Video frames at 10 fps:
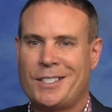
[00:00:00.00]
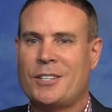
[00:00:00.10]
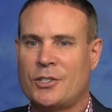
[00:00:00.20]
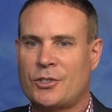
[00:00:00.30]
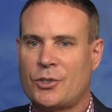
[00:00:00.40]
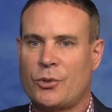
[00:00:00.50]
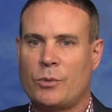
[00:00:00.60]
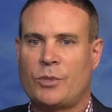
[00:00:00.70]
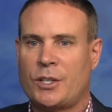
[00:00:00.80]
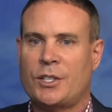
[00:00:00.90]
Can you sue
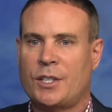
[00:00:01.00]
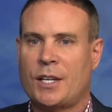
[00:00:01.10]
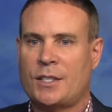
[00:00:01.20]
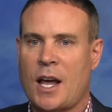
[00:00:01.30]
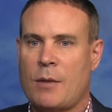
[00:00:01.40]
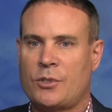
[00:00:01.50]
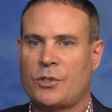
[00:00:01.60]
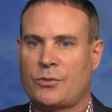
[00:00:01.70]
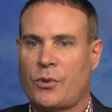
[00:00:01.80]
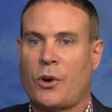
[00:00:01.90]
them? Can you get
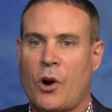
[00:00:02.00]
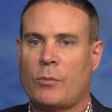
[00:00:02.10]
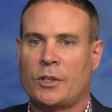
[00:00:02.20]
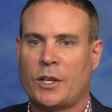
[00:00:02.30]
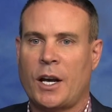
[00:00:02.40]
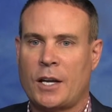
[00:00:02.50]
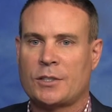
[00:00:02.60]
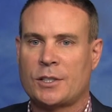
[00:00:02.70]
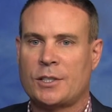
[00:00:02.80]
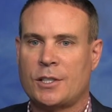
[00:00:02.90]
damages for the harm that they
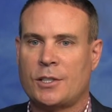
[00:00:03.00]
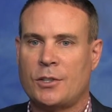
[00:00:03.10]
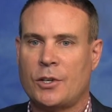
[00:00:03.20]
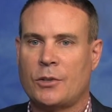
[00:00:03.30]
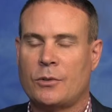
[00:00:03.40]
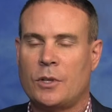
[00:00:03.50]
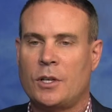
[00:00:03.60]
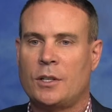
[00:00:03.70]
actually did you?